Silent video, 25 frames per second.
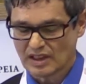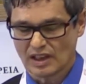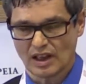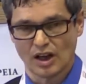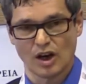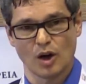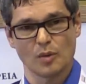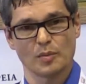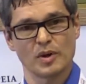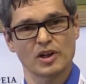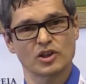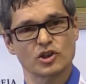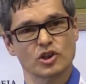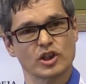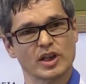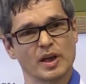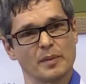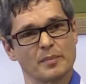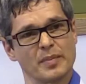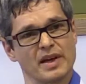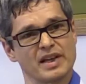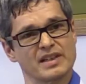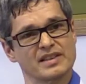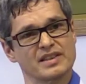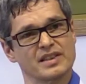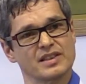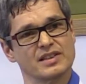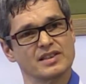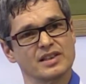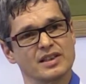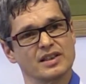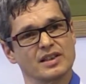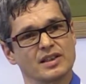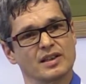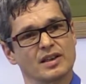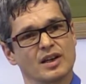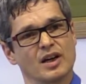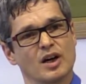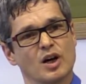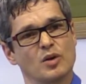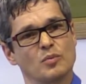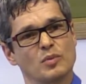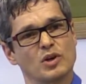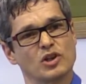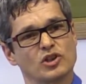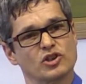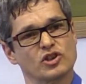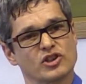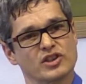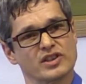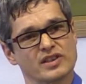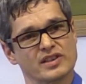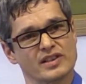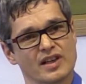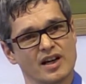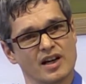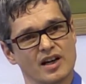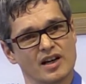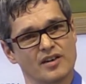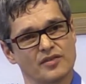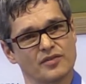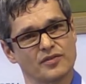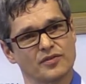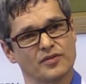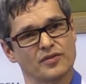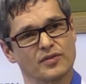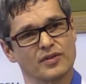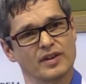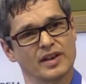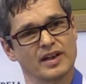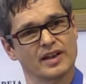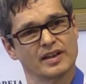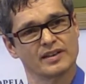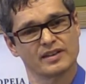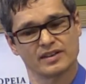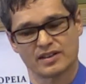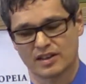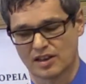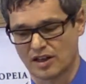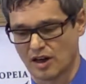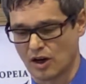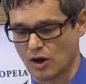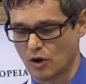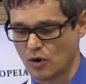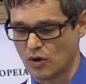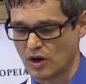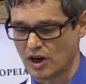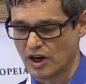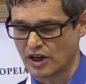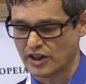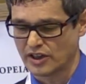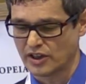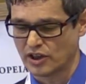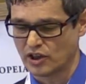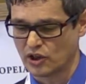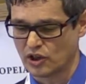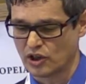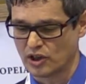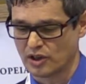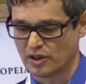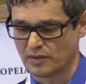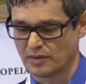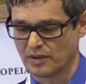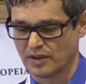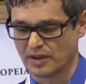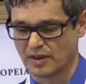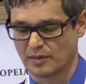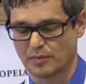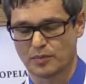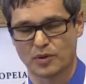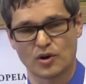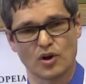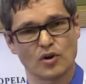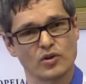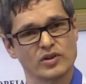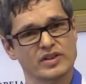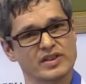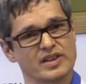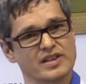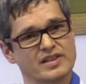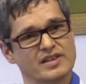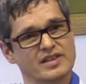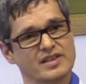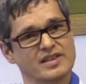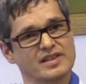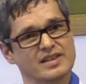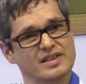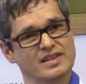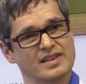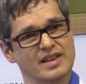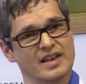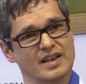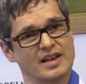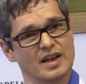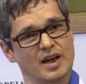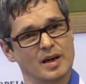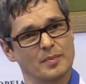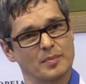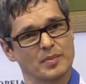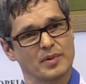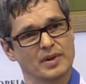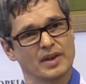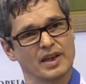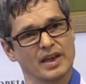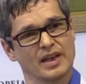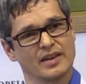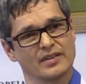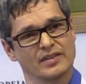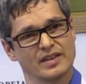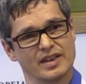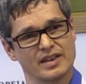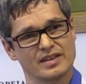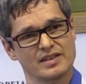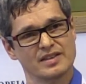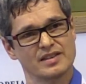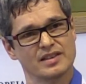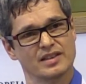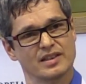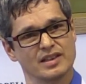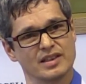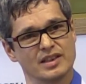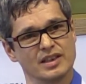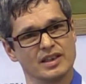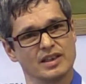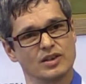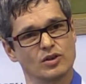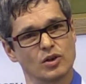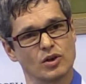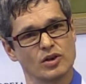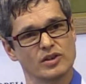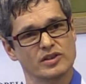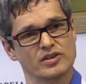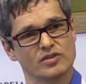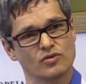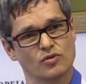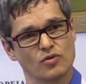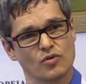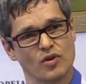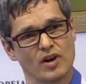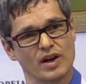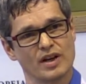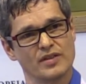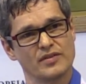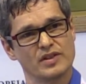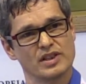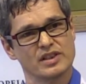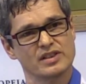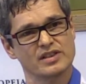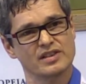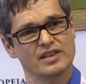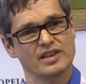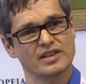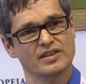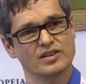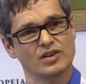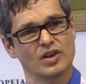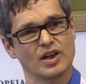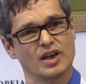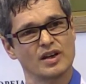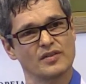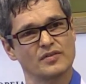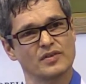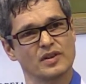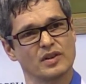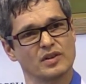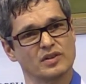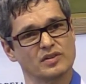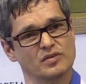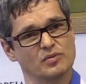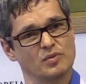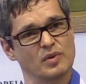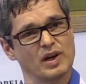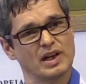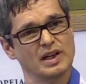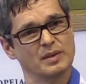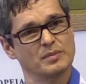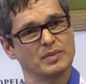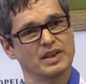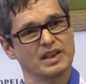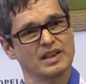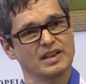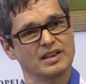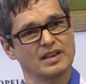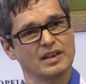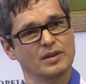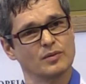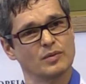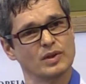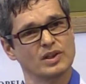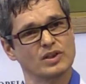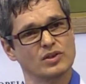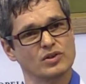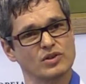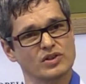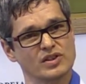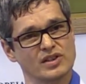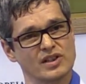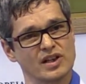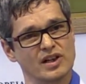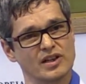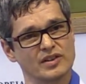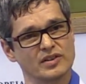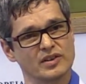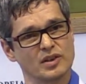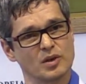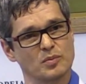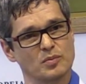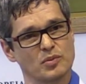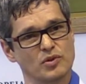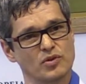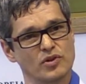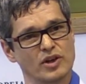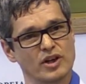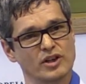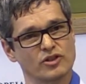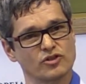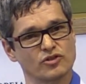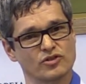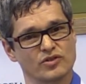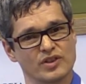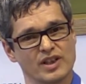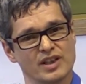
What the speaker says: How much capacity, how much staff, and how are your processes set up? That's the key cost drivers that you have at the very beginning when you start the operation.